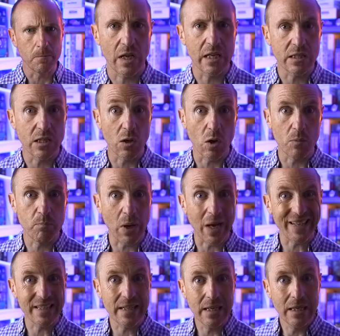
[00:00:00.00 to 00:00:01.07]
hit the like
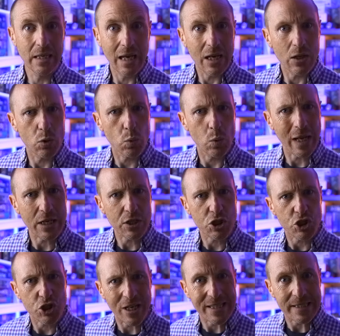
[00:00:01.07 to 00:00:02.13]
button and all that
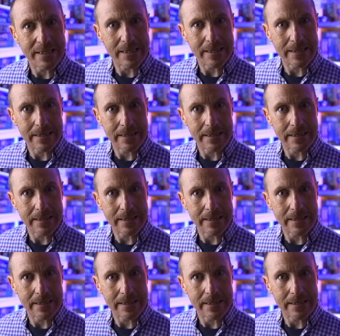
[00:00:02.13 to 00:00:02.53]
shit.